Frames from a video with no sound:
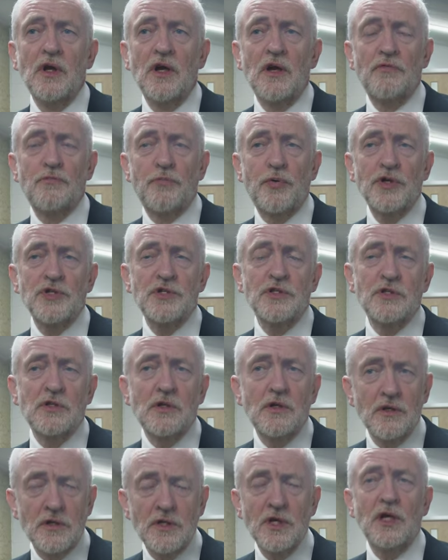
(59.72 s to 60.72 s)
If prisons
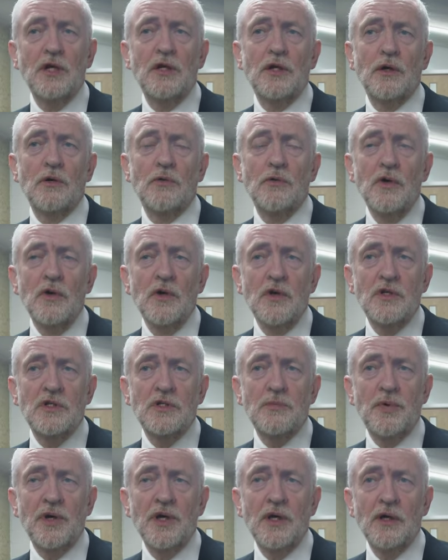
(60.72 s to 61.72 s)
continue
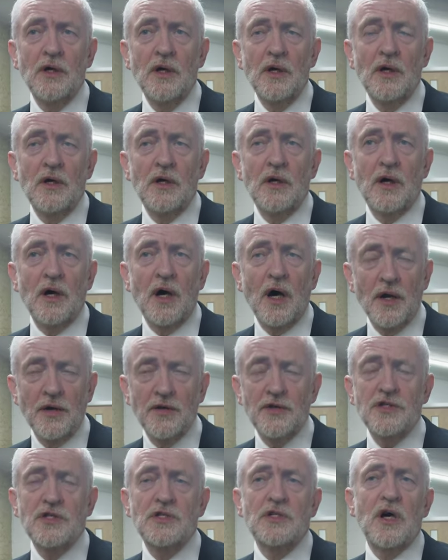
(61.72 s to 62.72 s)
to be
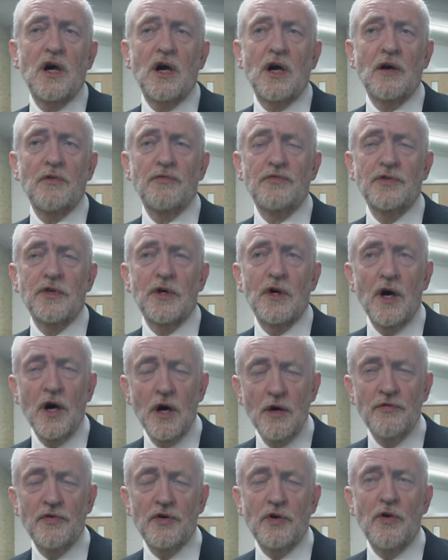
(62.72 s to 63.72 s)
understaffed,
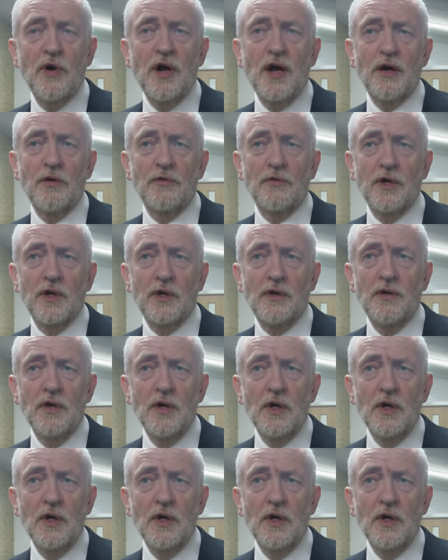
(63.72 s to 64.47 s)
overcrowded,